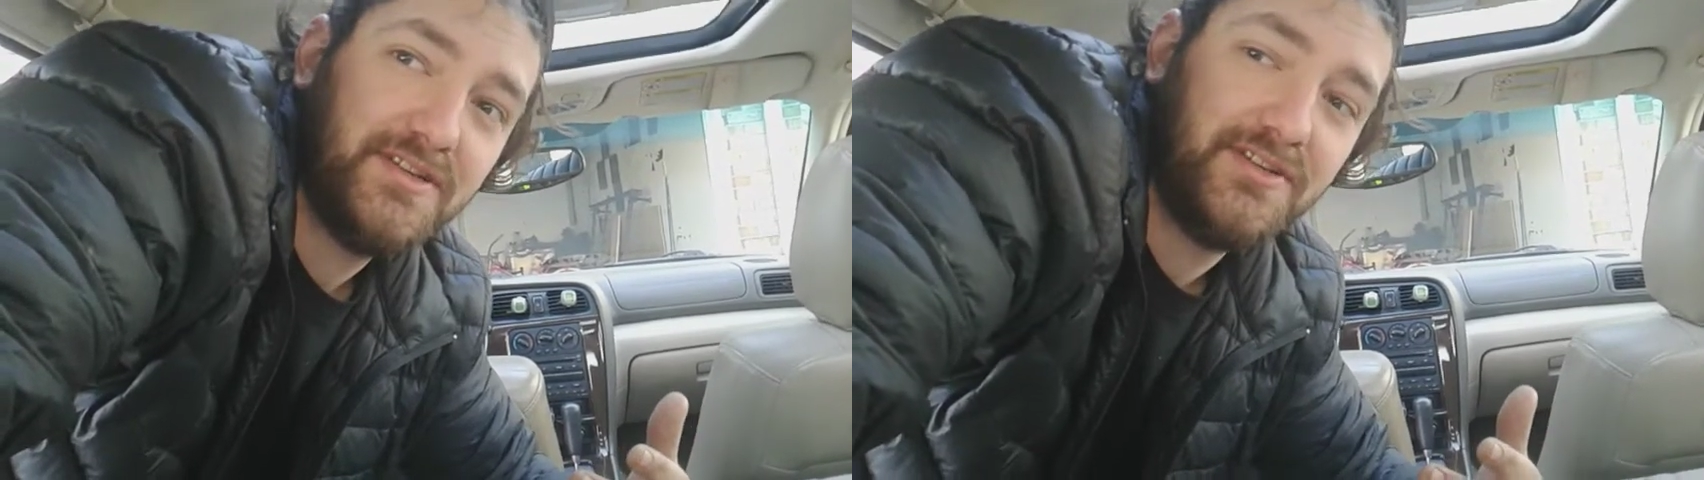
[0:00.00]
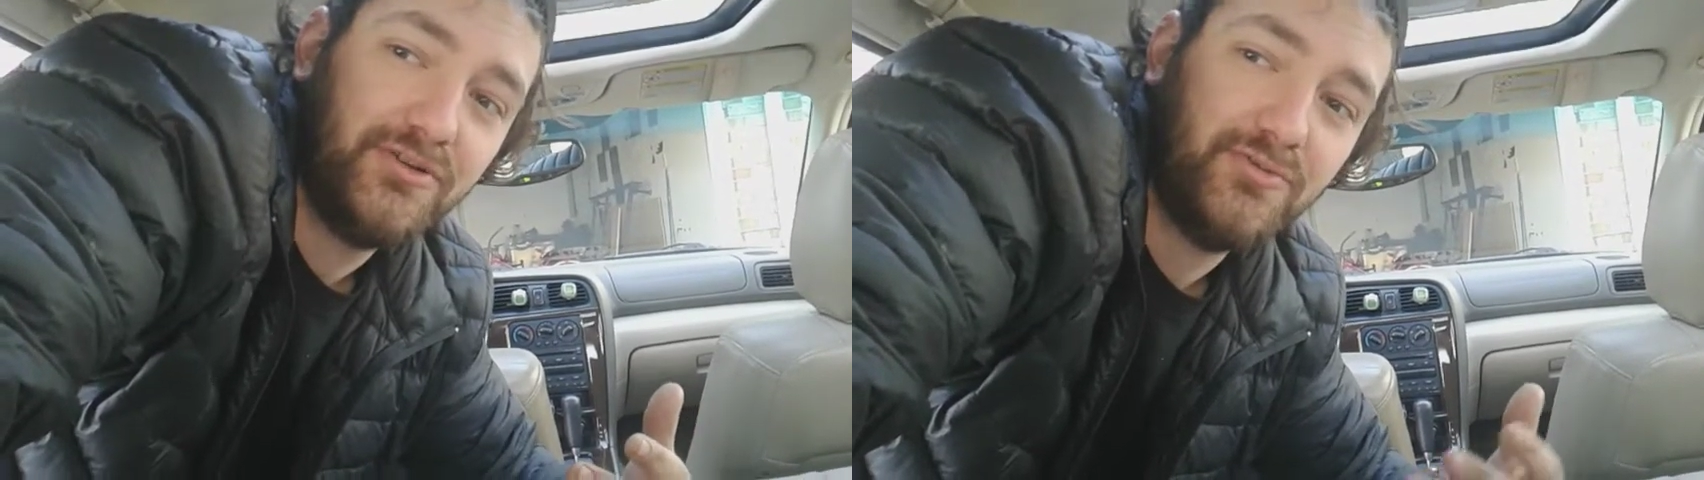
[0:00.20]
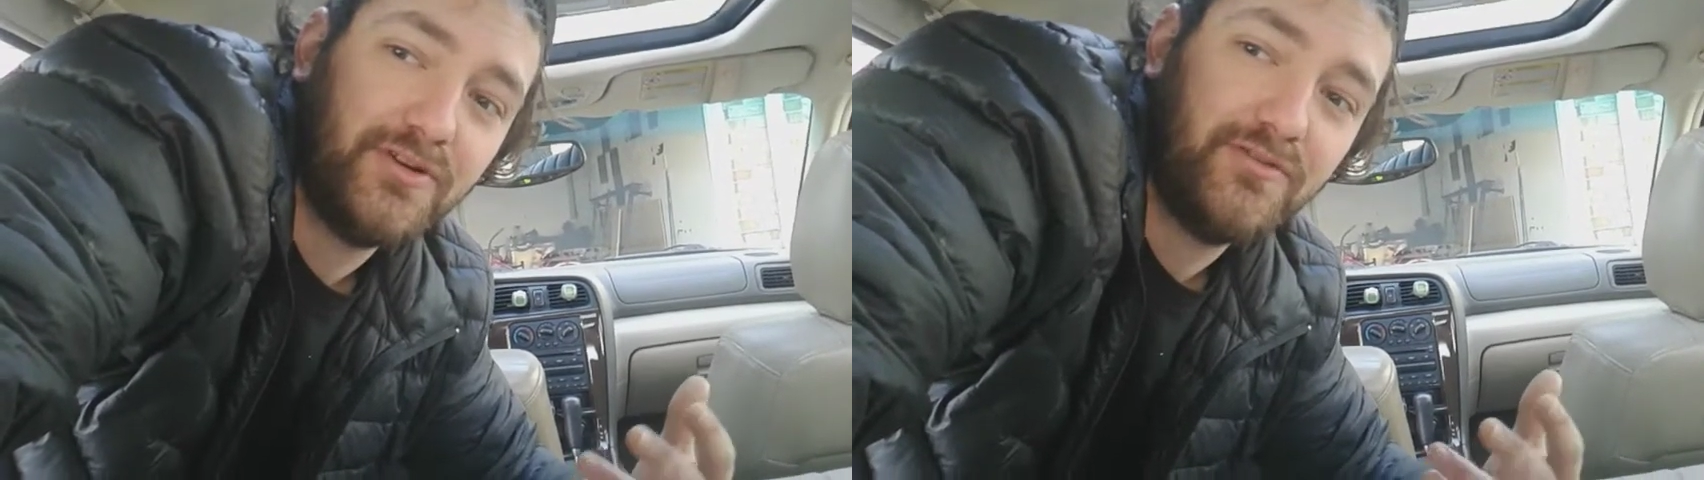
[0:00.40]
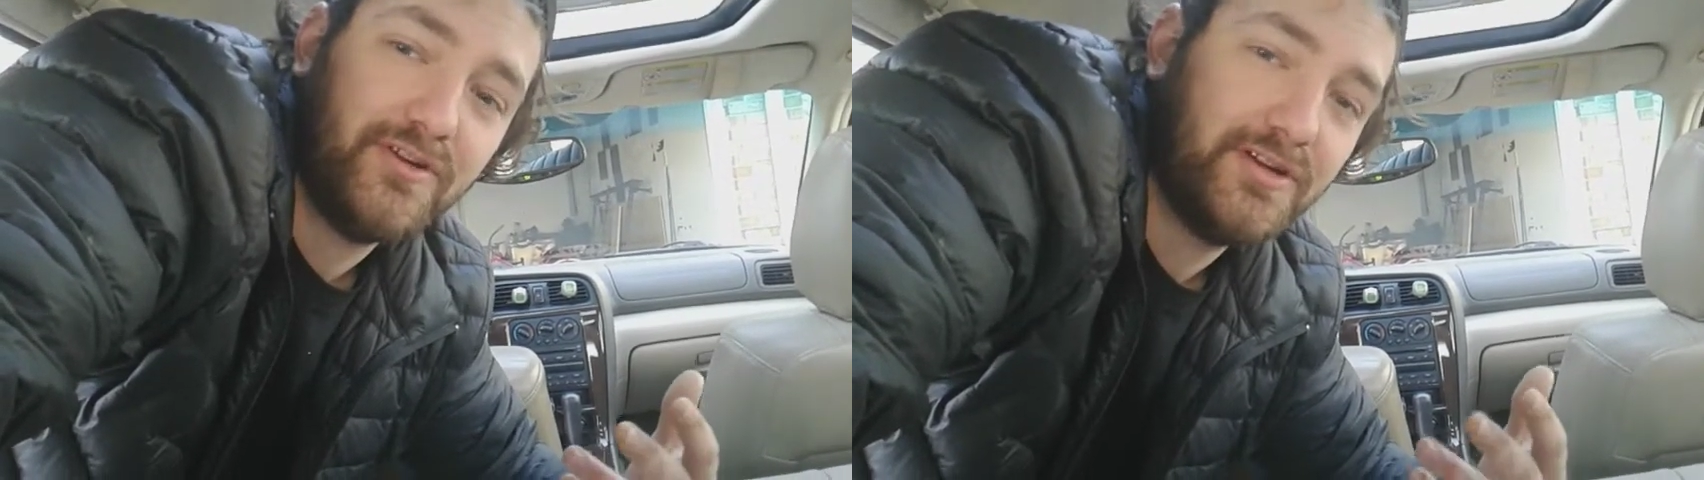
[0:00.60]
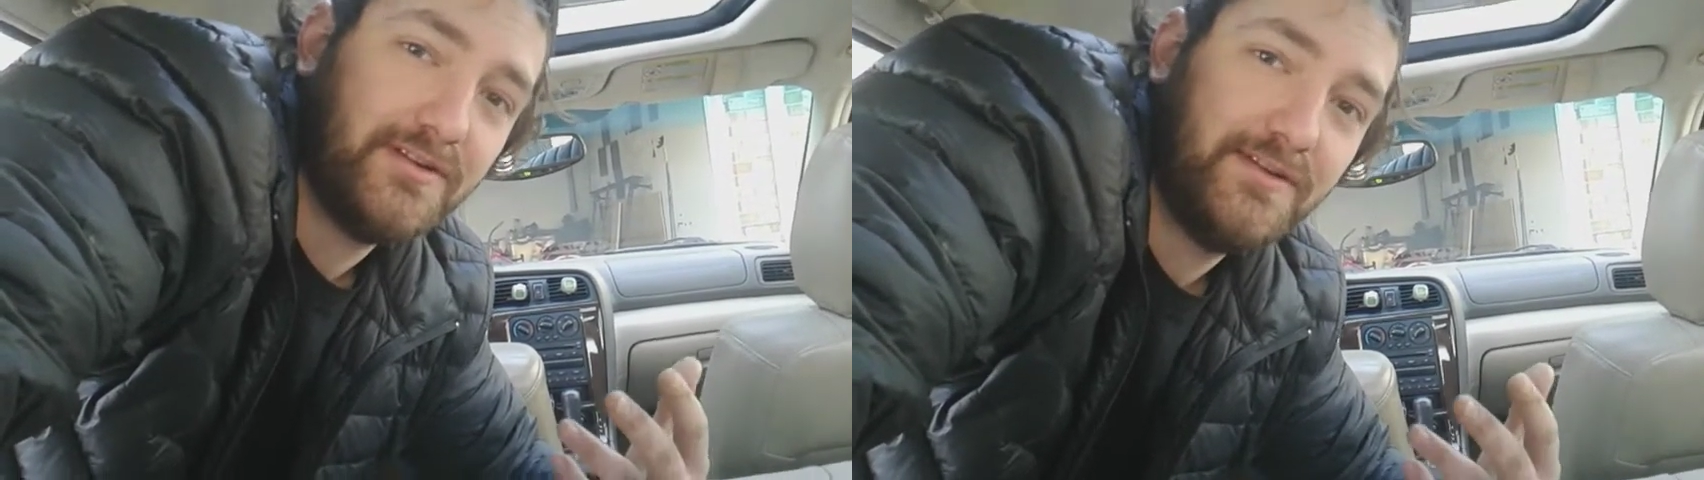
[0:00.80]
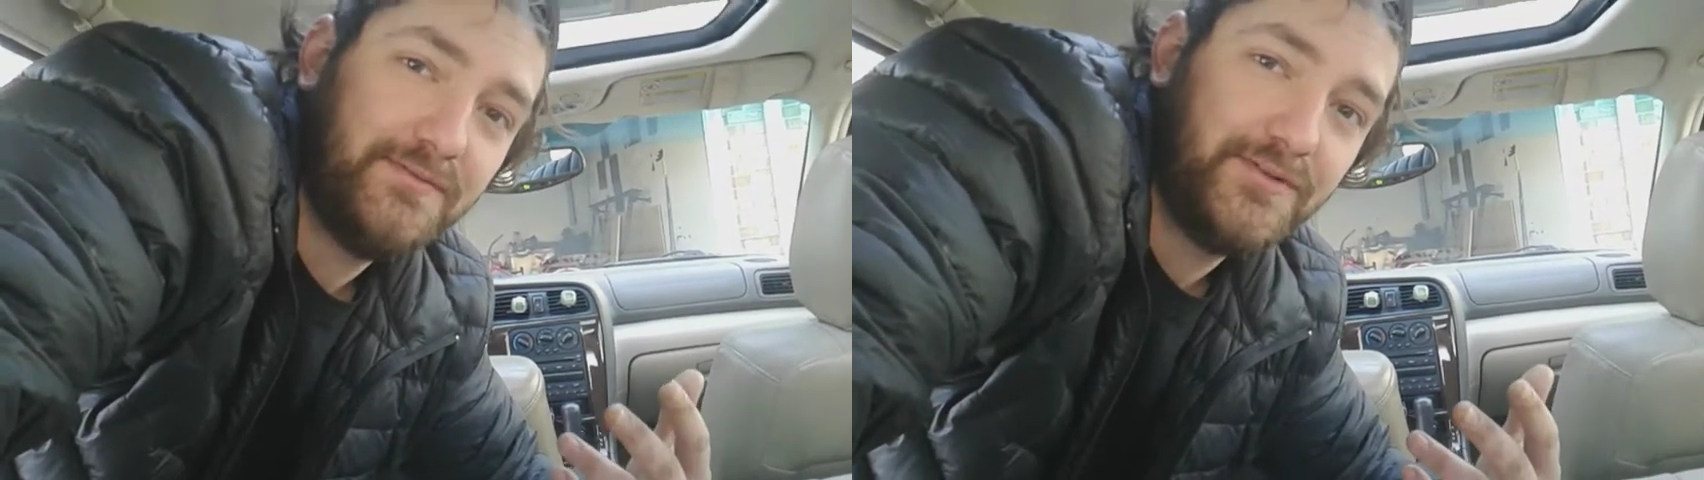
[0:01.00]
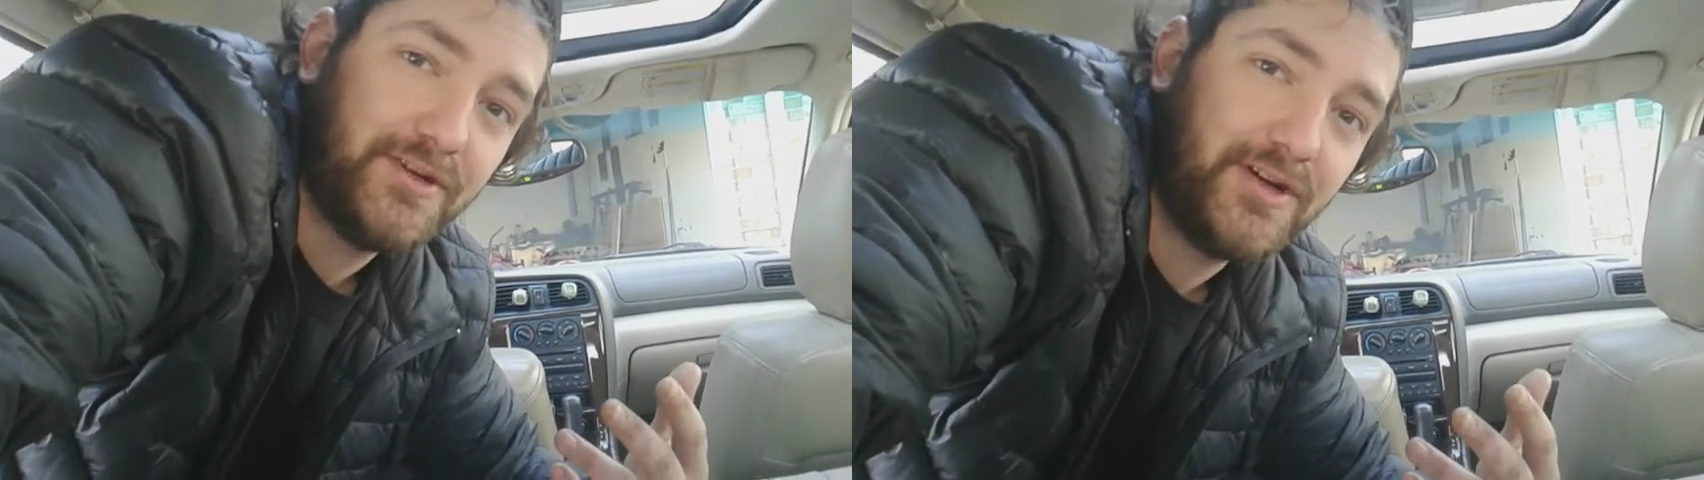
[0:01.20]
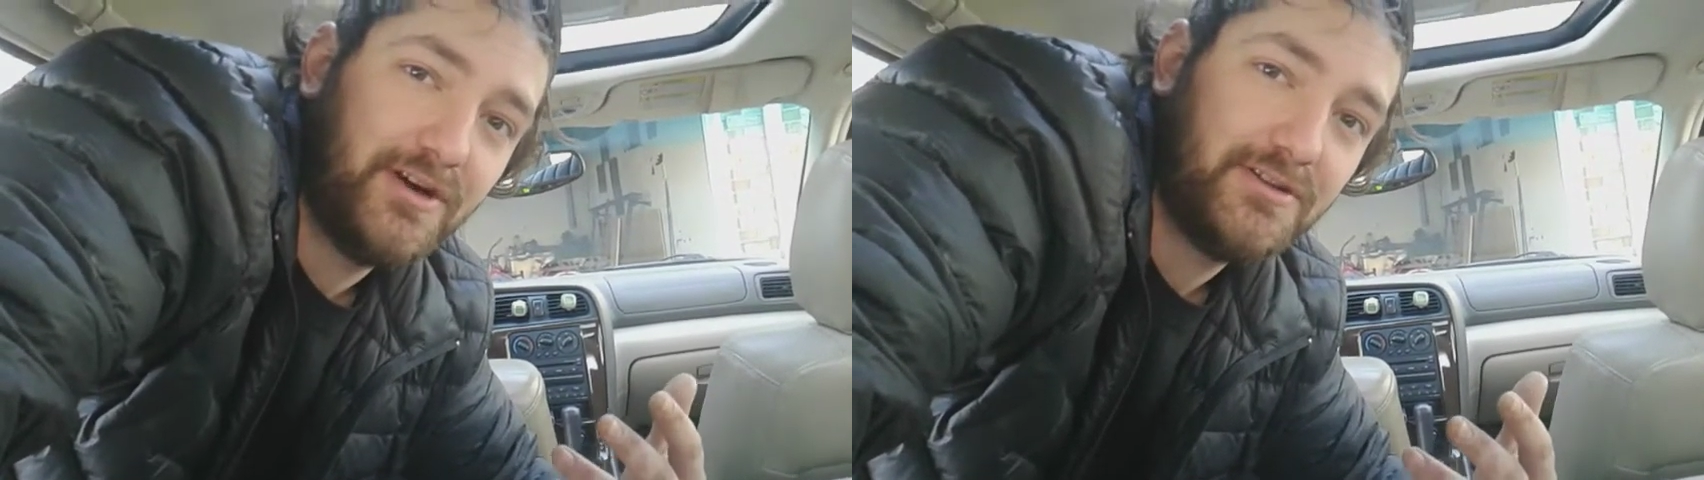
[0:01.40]
and you want to run it out of
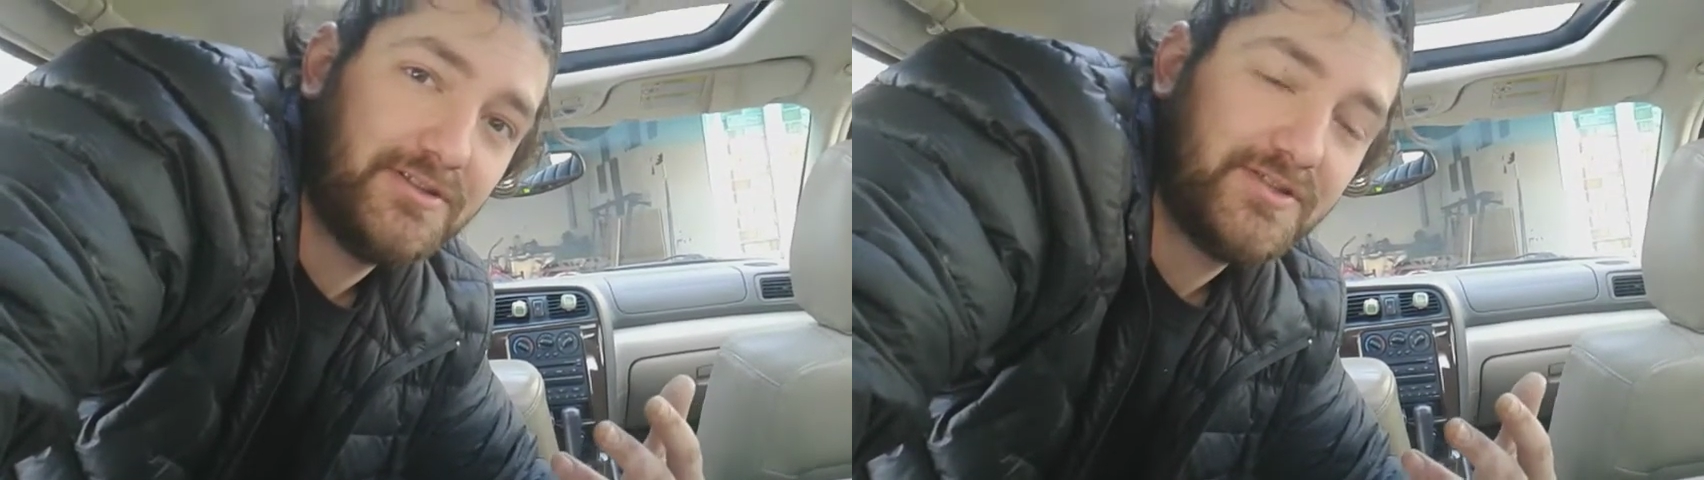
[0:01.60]
your car or